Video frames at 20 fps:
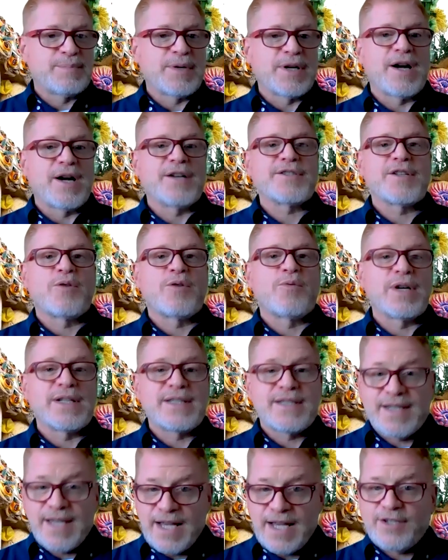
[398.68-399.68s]
but also
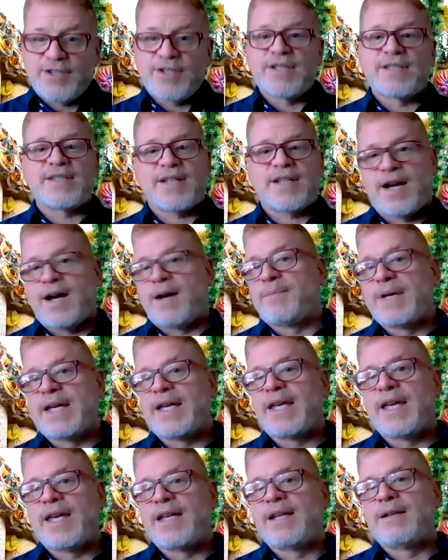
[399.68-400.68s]
what's then just
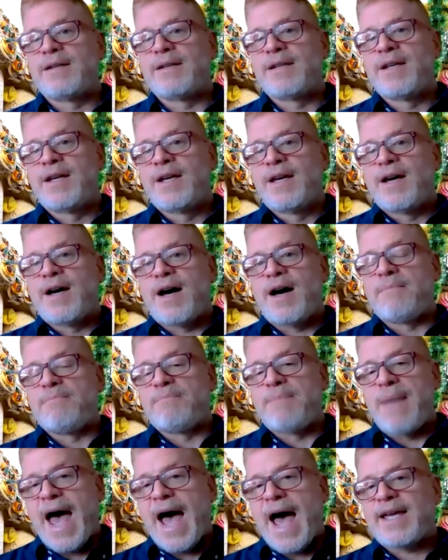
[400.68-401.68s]
coming in um,
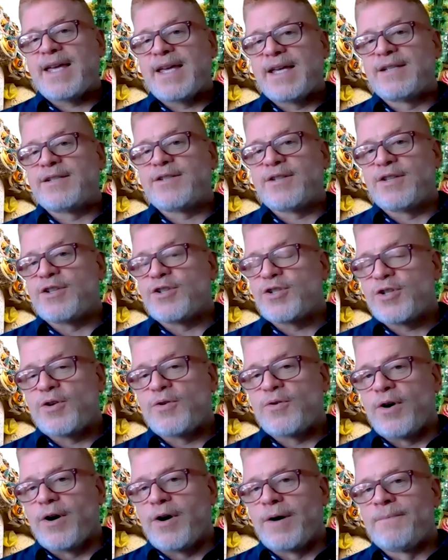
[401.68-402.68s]
back into the
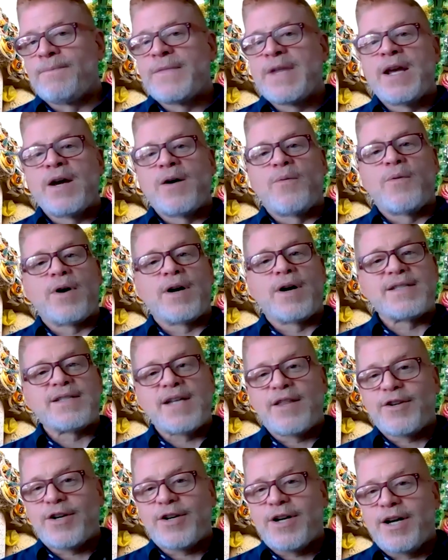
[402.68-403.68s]
shore. Whereas
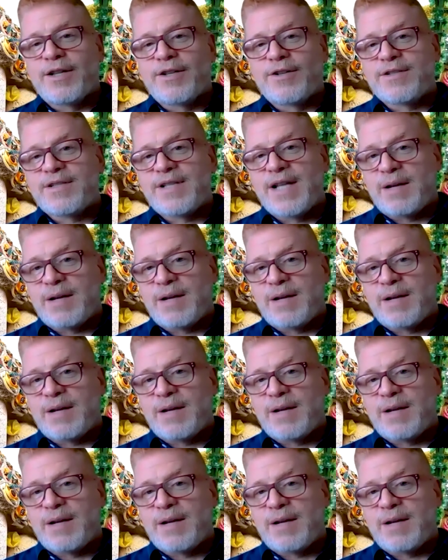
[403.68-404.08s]
other colors